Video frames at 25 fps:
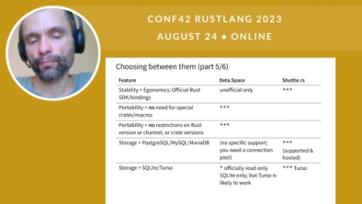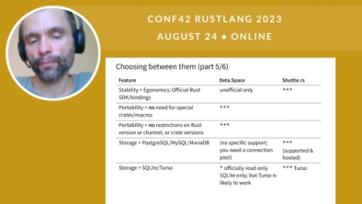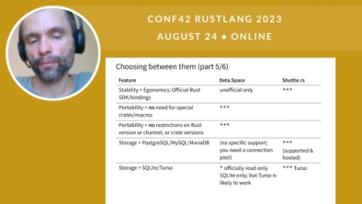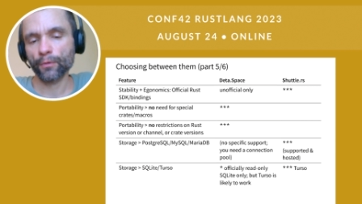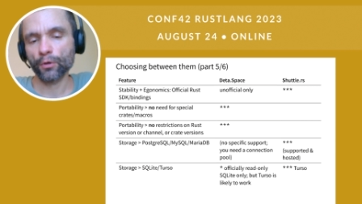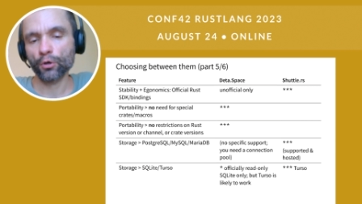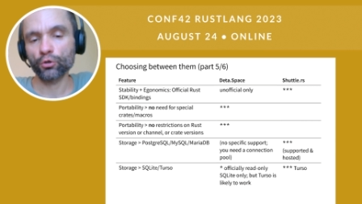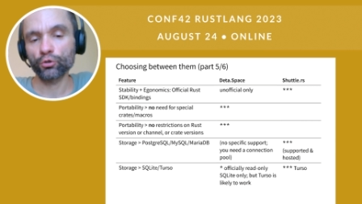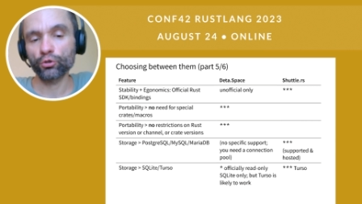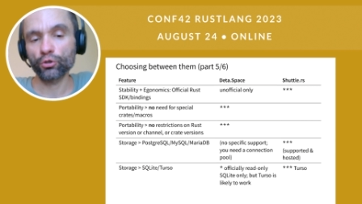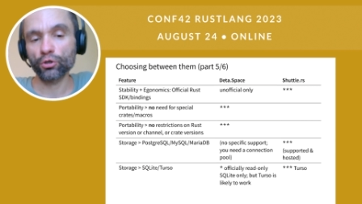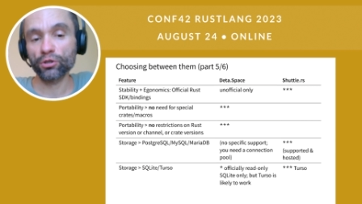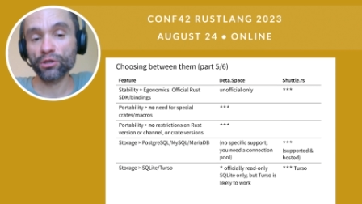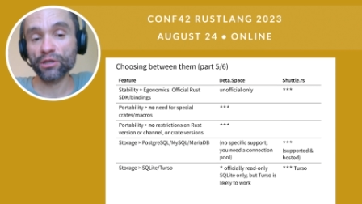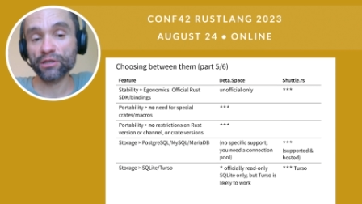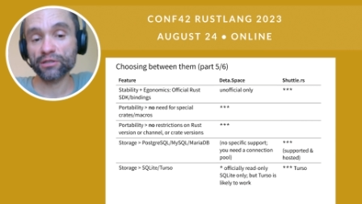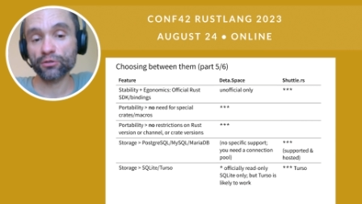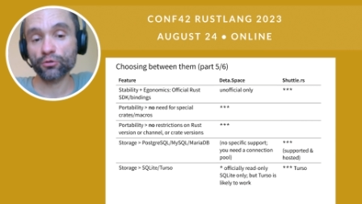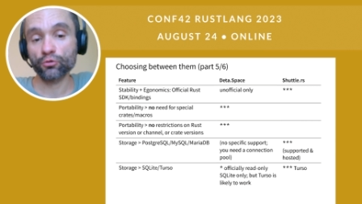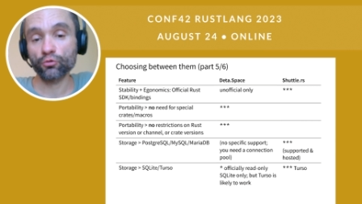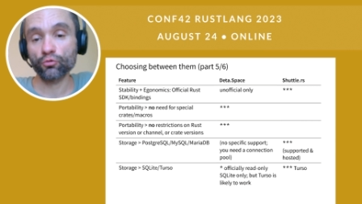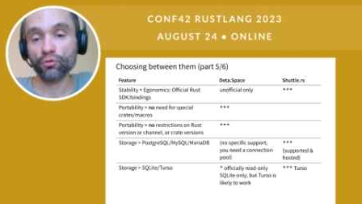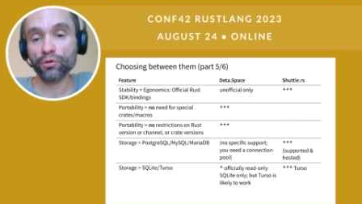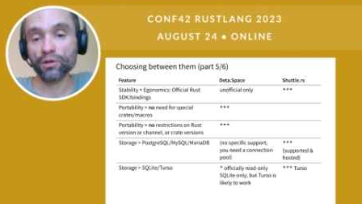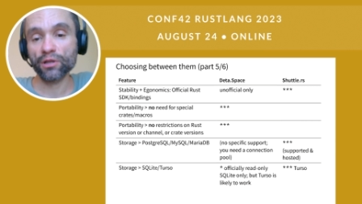or non-S
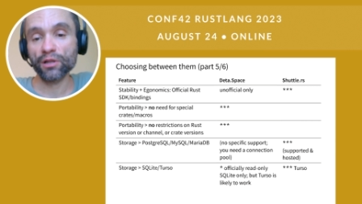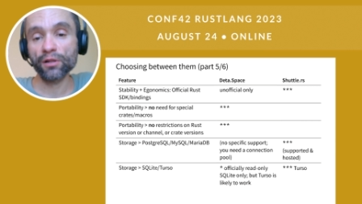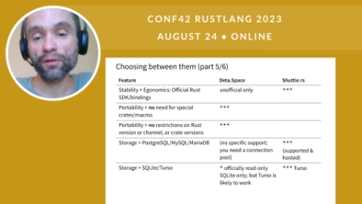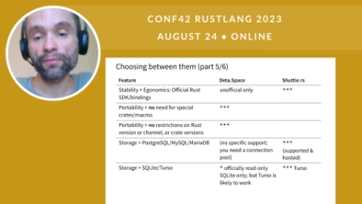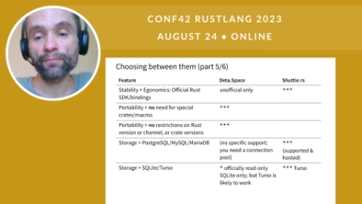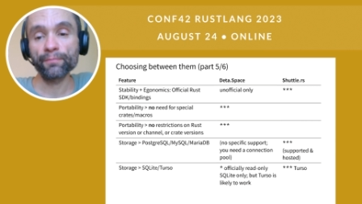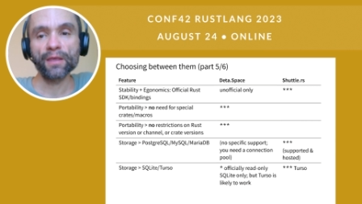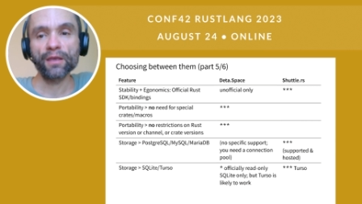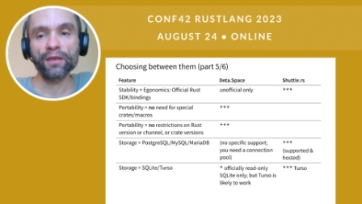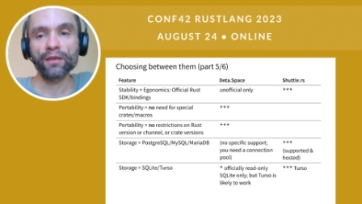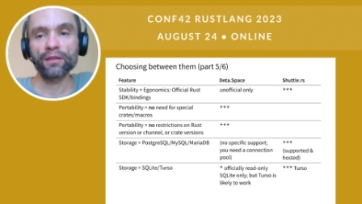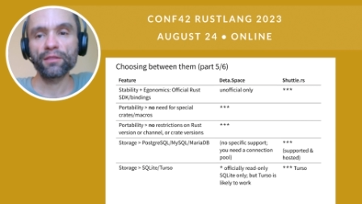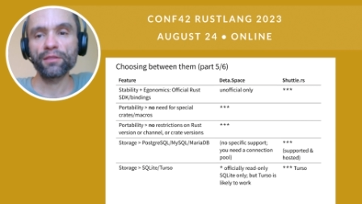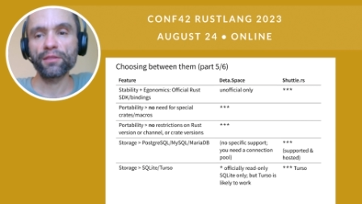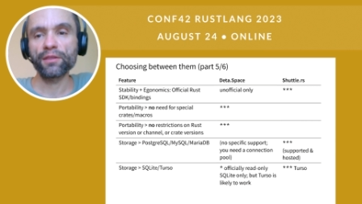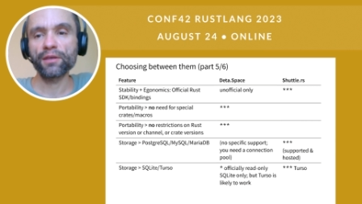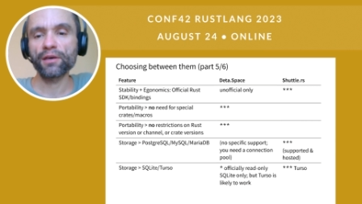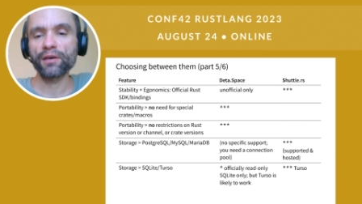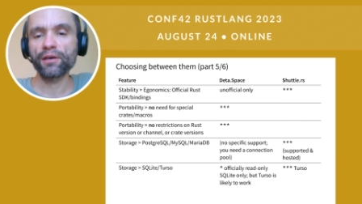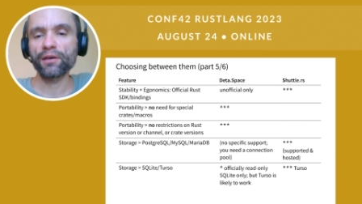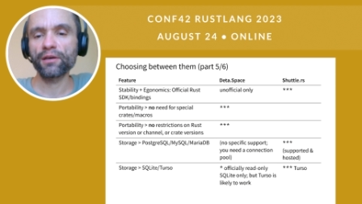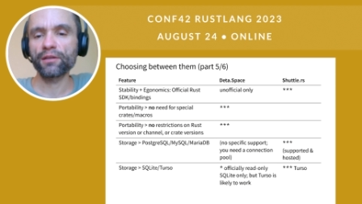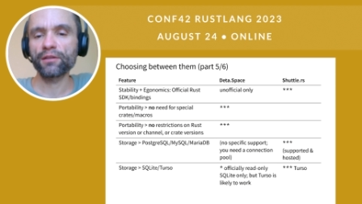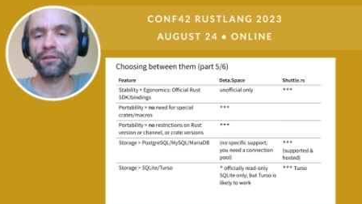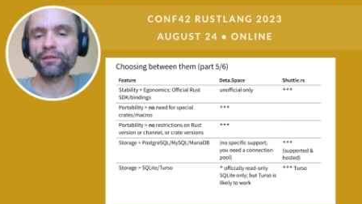Q L,
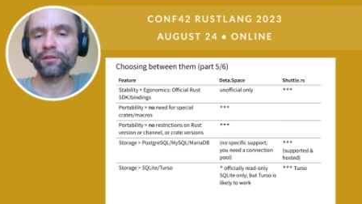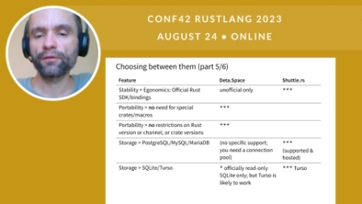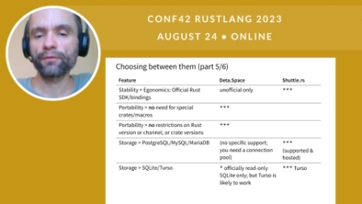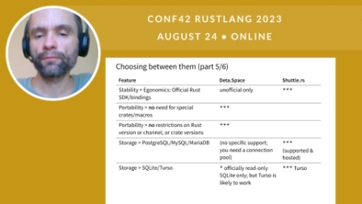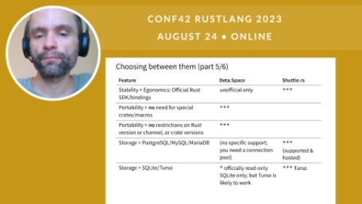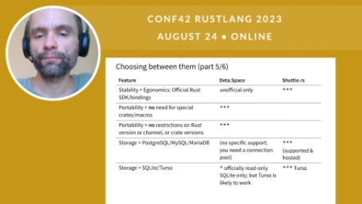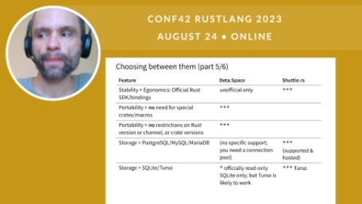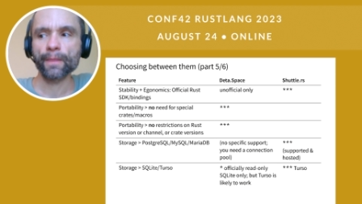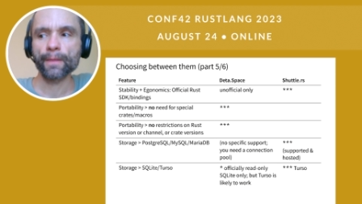then,